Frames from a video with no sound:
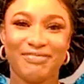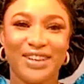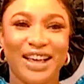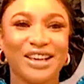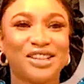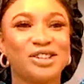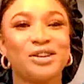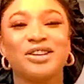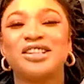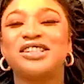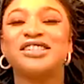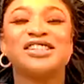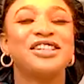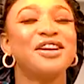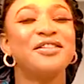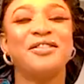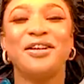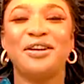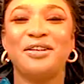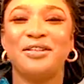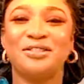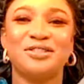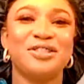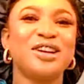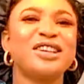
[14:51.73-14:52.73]
It's your
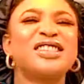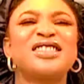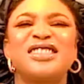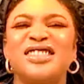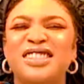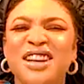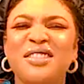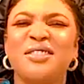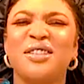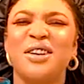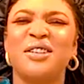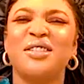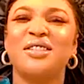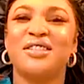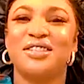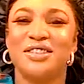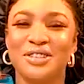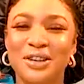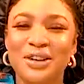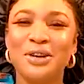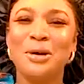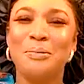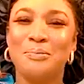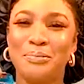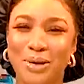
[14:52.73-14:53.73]
cereal, just cereal.
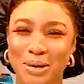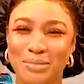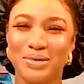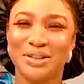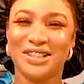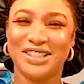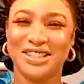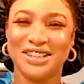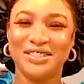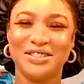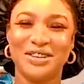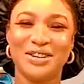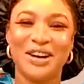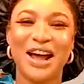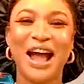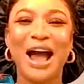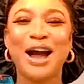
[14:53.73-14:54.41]
You know your baby cereal,